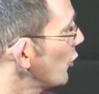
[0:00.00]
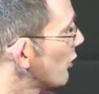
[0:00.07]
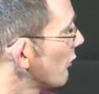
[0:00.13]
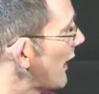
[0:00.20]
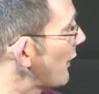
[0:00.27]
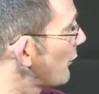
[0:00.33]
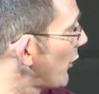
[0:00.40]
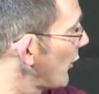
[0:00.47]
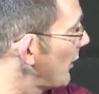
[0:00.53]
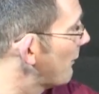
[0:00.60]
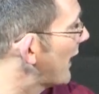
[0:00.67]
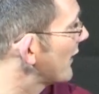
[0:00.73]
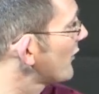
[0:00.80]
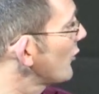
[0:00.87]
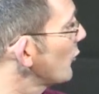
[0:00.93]
your ground. Going
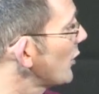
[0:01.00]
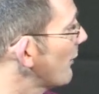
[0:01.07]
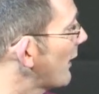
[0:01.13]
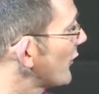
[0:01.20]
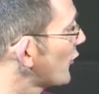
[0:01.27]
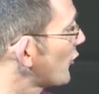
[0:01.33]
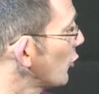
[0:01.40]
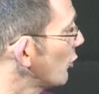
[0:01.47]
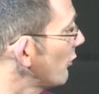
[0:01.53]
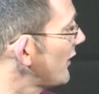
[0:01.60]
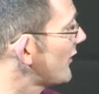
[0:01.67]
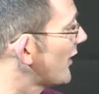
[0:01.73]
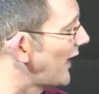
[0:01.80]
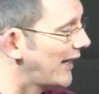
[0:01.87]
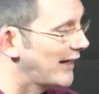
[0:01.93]
back to talking about
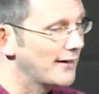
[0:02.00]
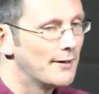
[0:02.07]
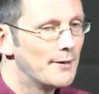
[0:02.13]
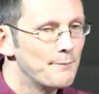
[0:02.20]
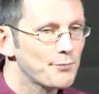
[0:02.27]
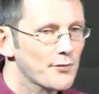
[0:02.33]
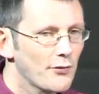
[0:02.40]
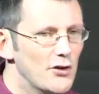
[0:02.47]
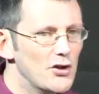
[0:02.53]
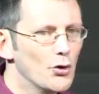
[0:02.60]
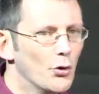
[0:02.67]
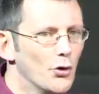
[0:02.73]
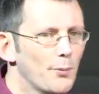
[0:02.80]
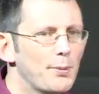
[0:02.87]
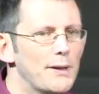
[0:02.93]
storytelling, that
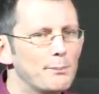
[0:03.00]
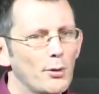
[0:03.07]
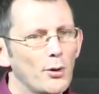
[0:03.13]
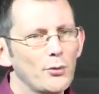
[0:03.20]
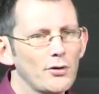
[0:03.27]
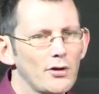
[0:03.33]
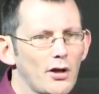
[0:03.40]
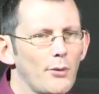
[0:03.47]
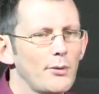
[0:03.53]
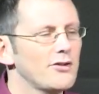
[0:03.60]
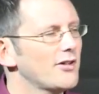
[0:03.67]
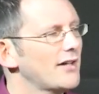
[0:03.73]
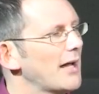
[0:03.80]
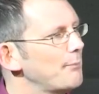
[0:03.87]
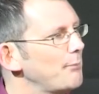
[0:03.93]
you're the people who can go
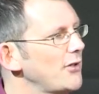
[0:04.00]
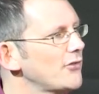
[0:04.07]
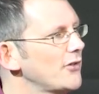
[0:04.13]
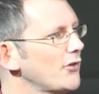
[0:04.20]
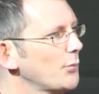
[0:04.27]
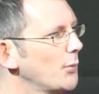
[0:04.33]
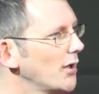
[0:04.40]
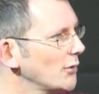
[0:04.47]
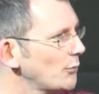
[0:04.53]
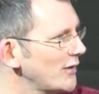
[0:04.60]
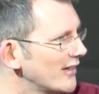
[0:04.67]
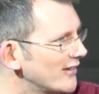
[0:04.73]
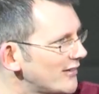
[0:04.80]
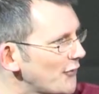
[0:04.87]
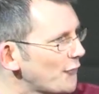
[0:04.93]
into that business world
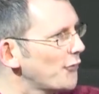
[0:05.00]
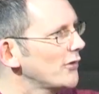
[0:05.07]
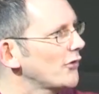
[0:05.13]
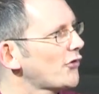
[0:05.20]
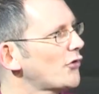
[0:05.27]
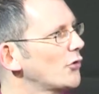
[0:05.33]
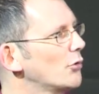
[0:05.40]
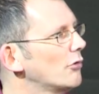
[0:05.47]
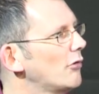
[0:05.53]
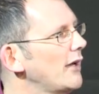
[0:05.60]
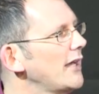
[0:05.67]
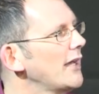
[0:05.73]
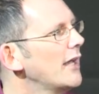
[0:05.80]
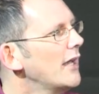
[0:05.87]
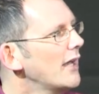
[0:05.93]
with a different
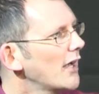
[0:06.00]
story